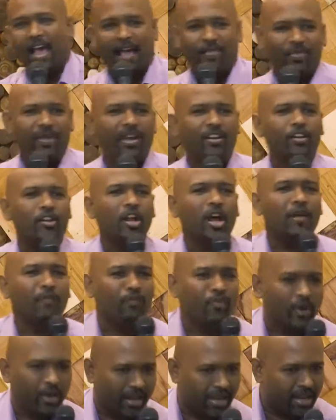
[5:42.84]
and they did not
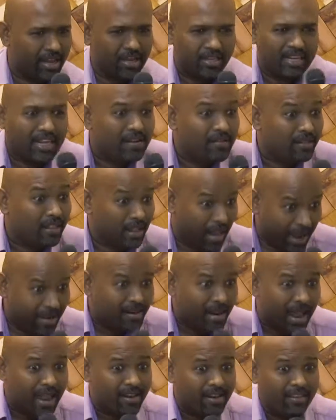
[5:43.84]
bring it. And, and,
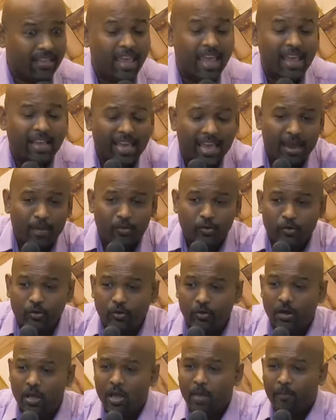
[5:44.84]
and they came
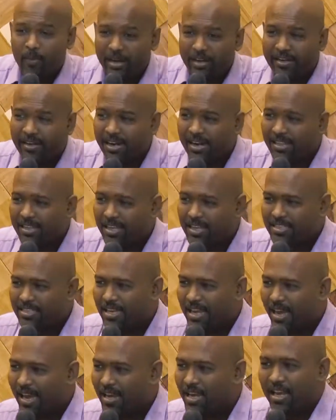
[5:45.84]
to Peter and they
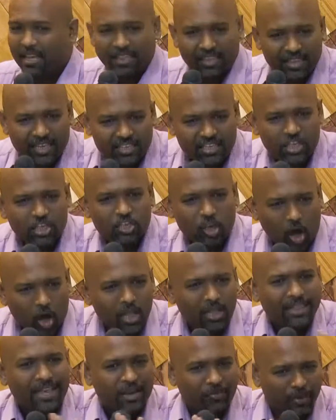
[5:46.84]
said, This is
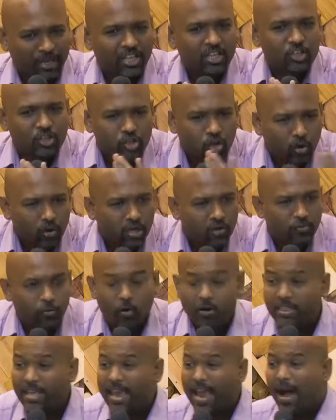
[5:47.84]
all that we sold it
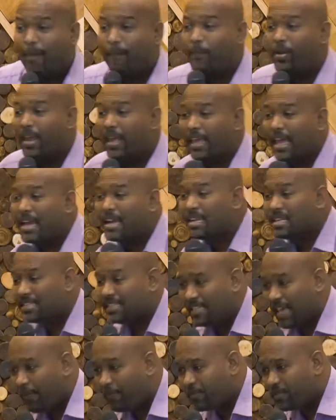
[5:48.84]
for. They are bringing
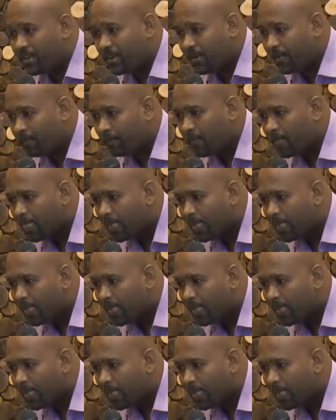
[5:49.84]
deception